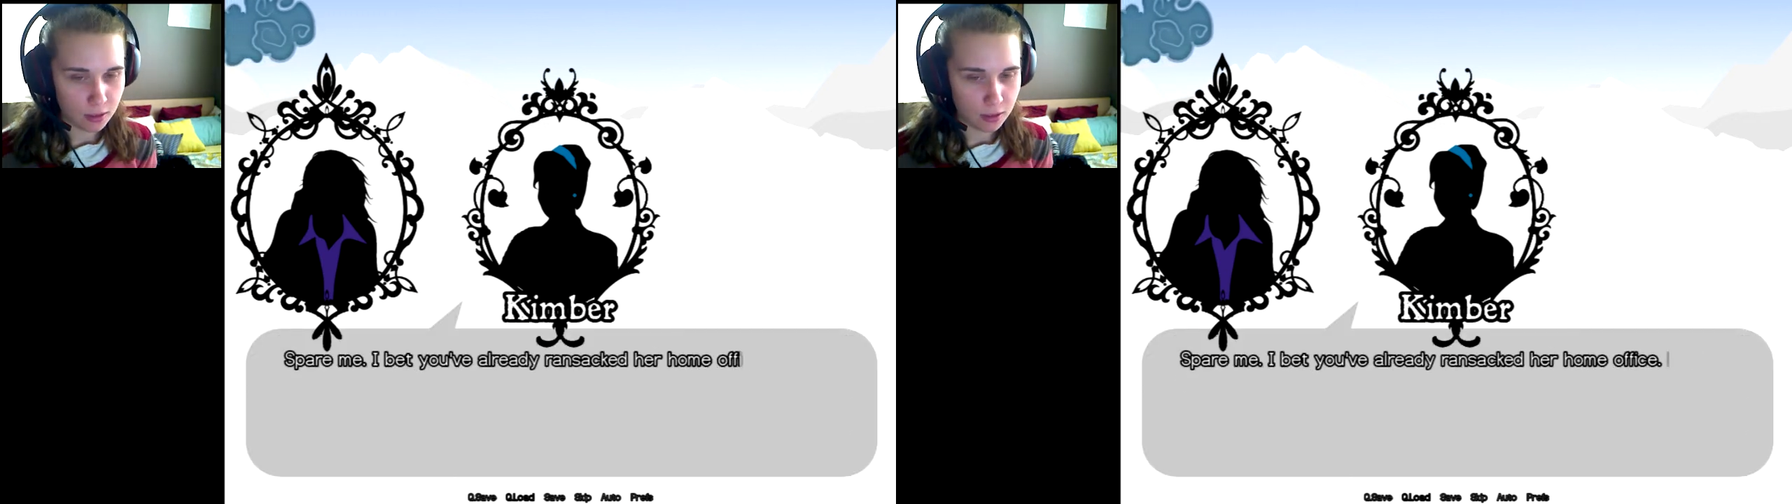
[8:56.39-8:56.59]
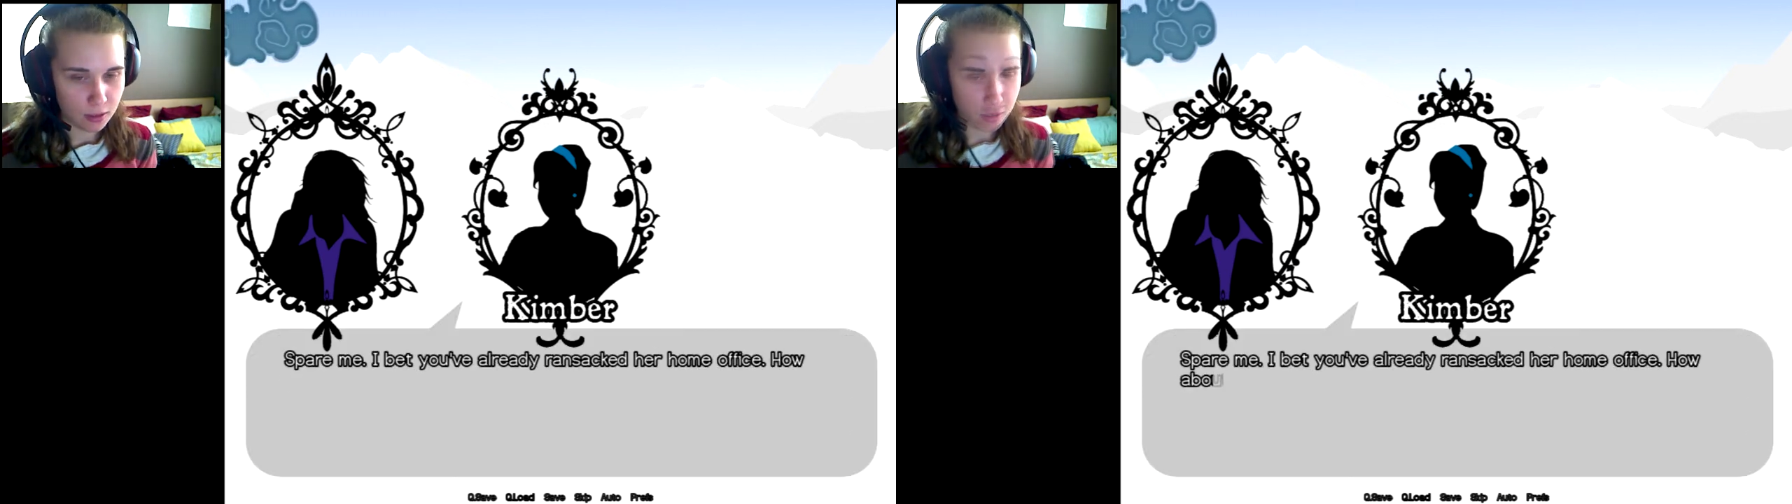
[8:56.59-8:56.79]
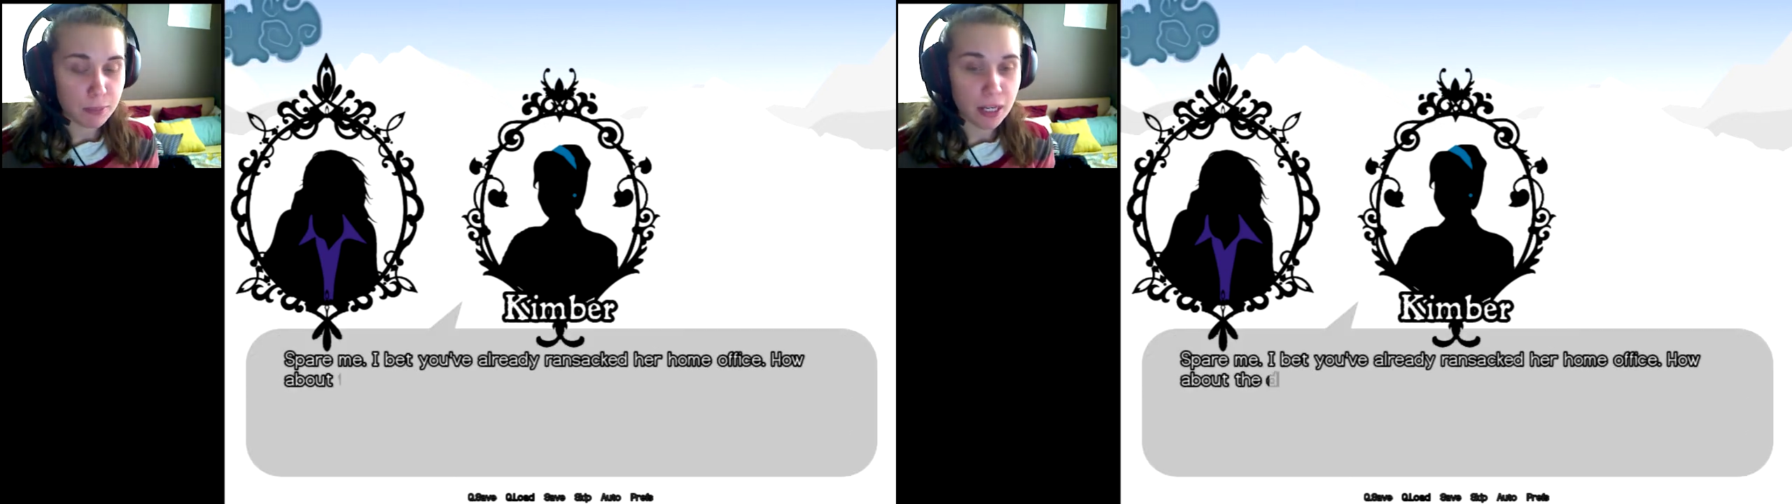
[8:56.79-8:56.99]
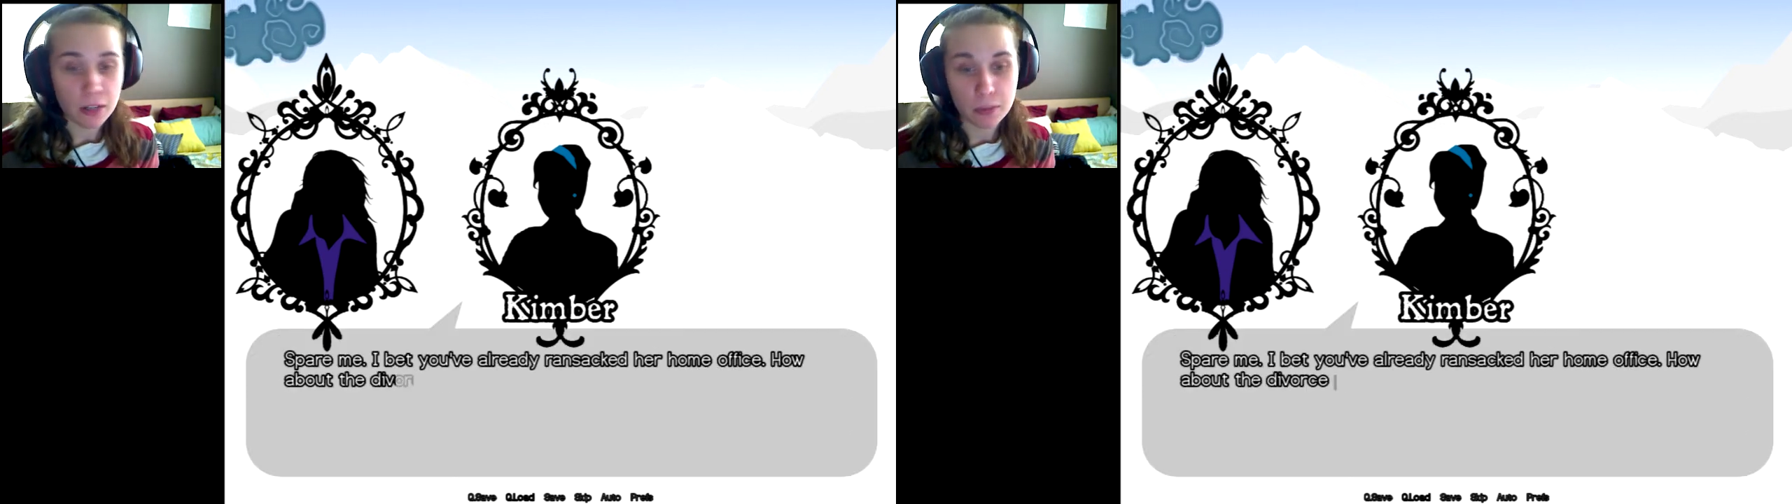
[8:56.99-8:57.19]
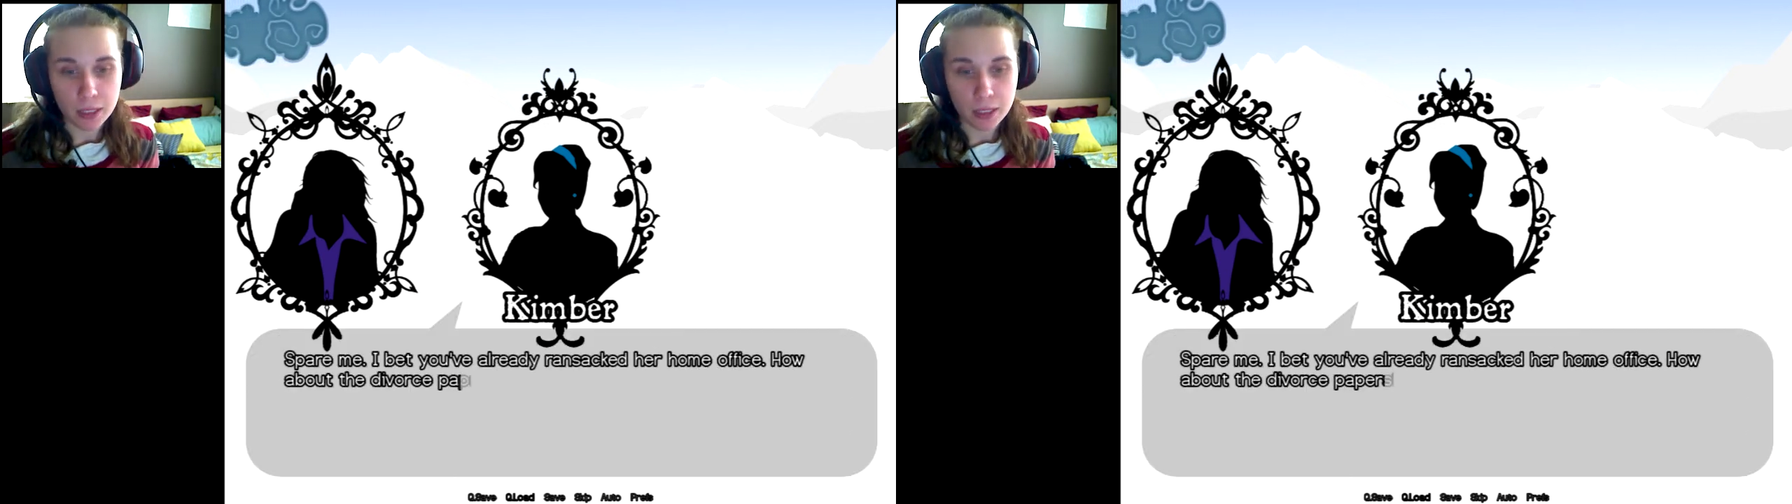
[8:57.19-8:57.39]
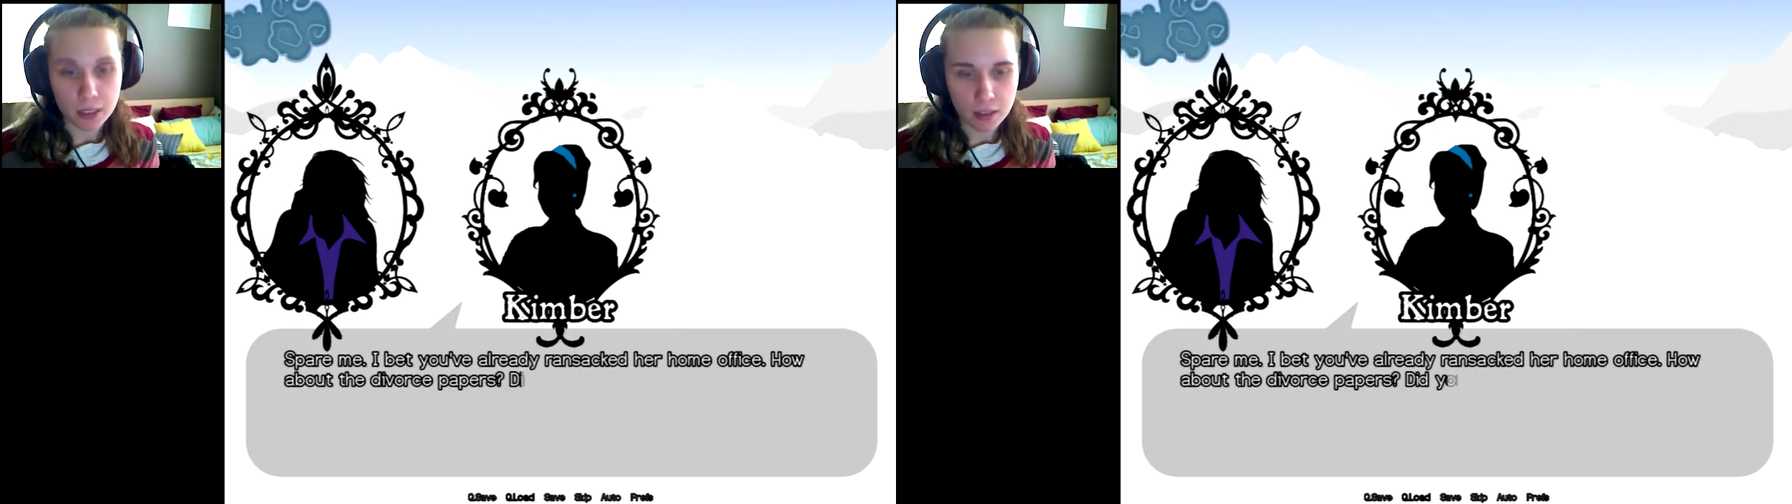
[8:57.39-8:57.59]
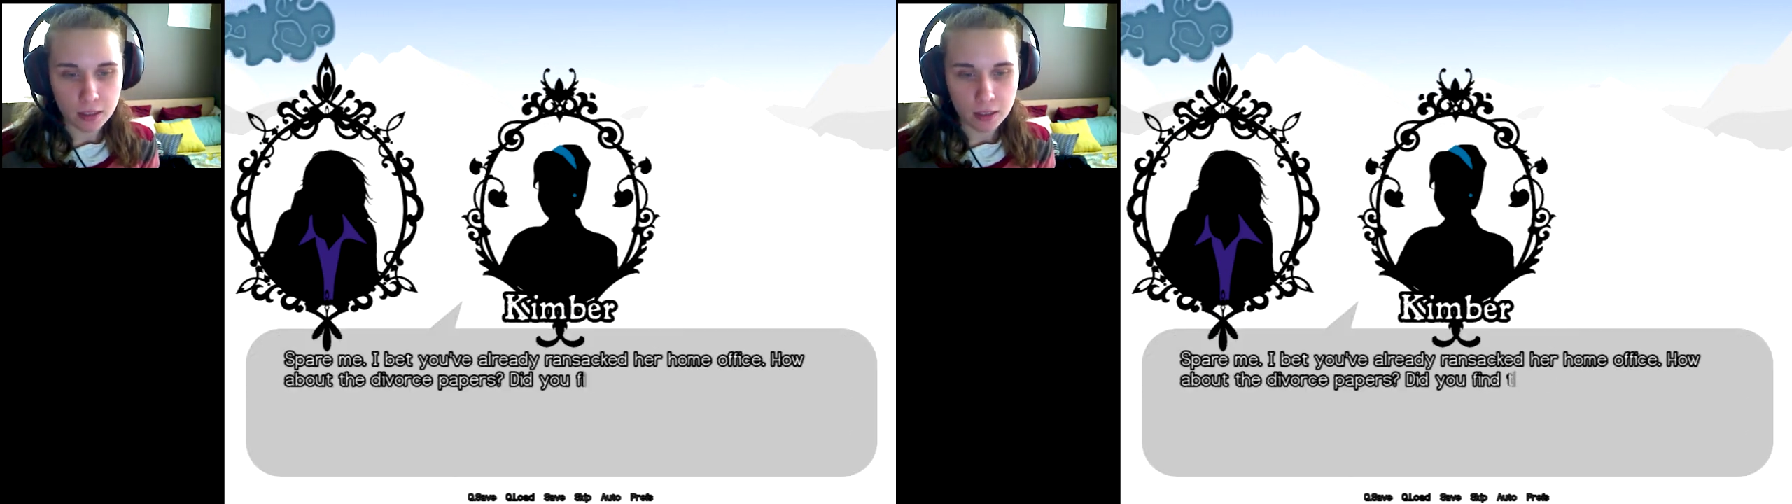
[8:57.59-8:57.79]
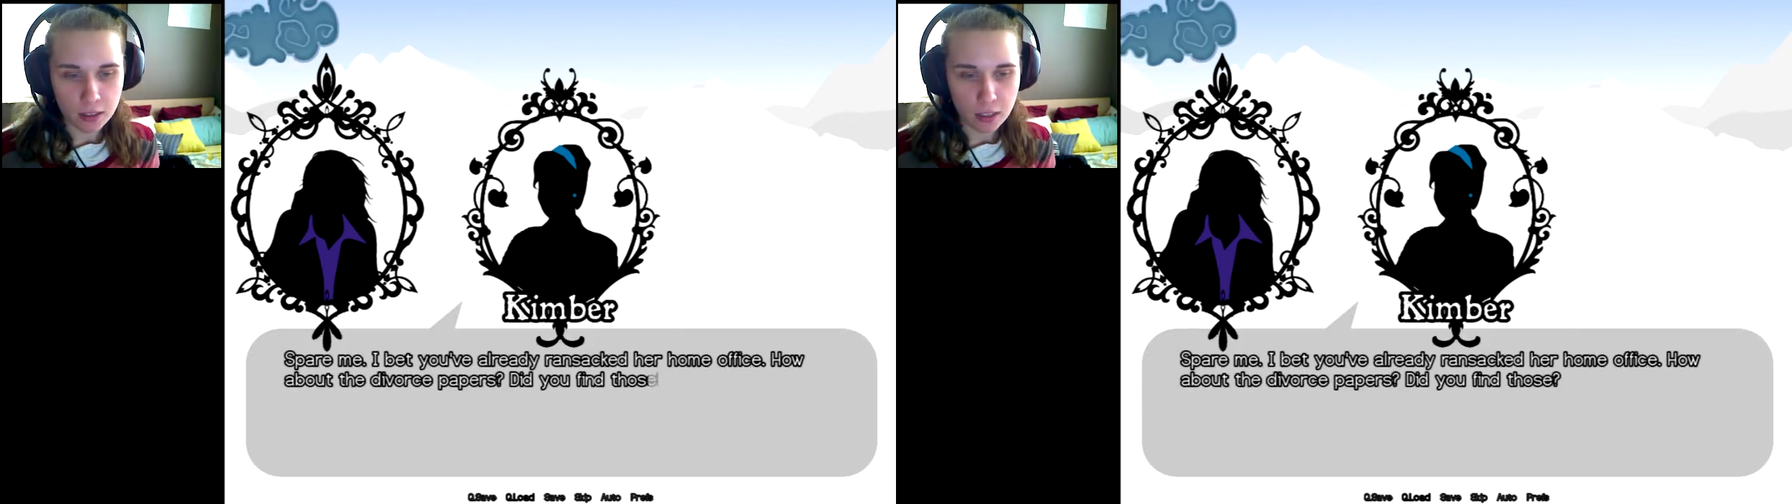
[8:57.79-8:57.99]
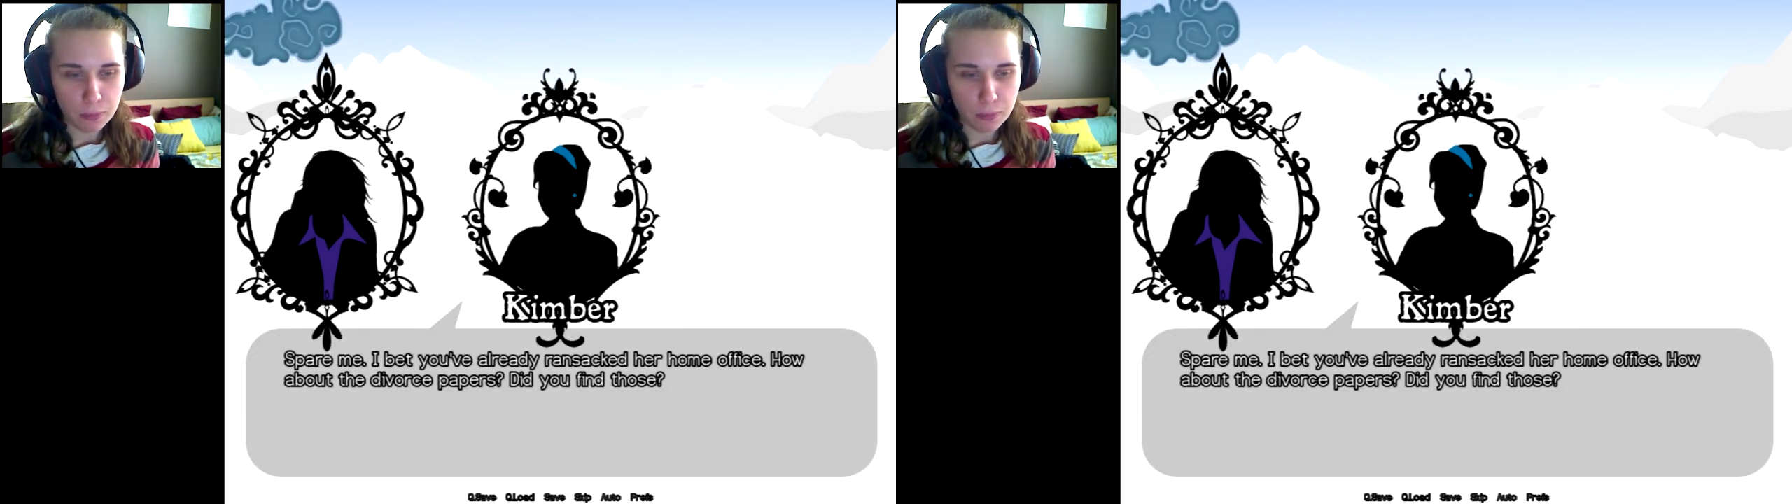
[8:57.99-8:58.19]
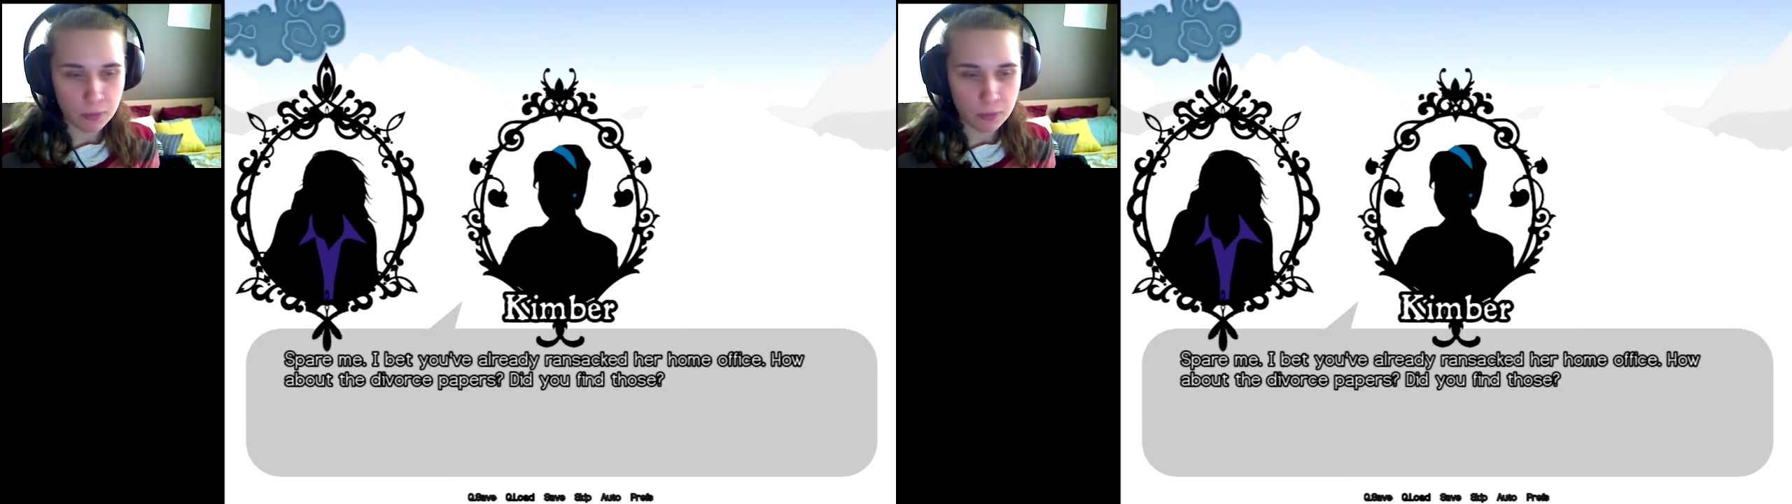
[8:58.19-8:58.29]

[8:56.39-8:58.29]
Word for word: Spare me. I bet